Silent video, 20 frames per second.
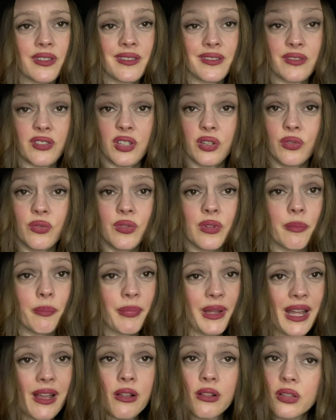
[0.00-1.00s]
You're
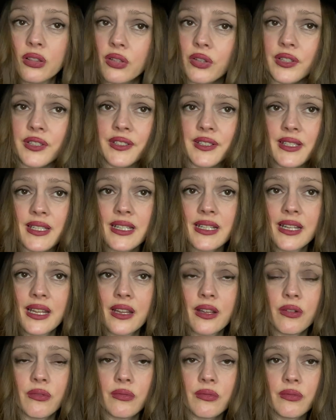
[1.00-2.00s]
about loyalty
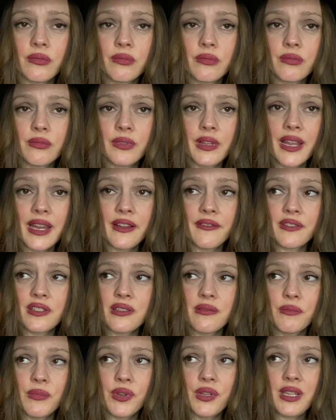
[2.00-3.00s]
now. Like, if
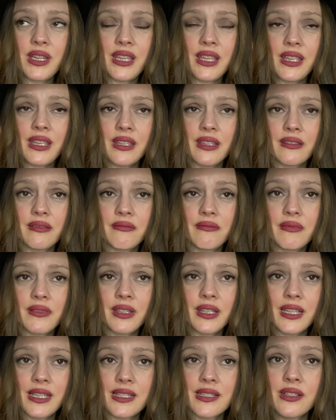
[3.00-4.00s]
somebody
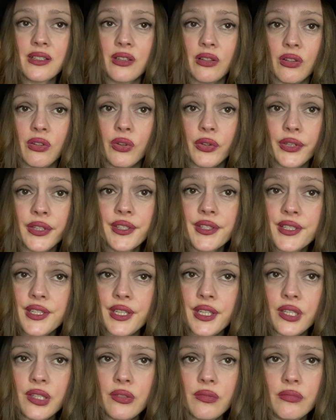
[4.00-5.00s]
isn't loyal to
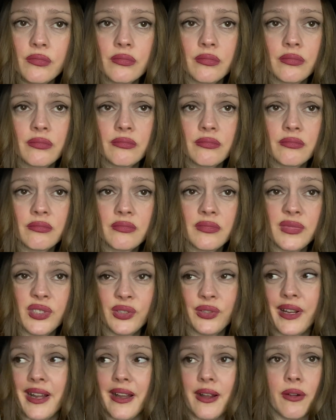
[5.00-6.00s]
you,
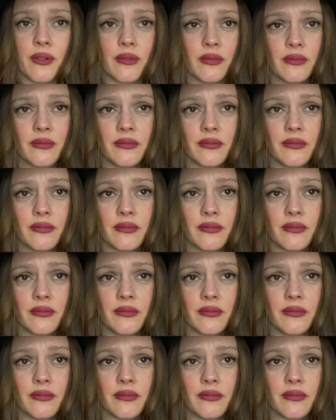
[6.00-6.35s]
you're out.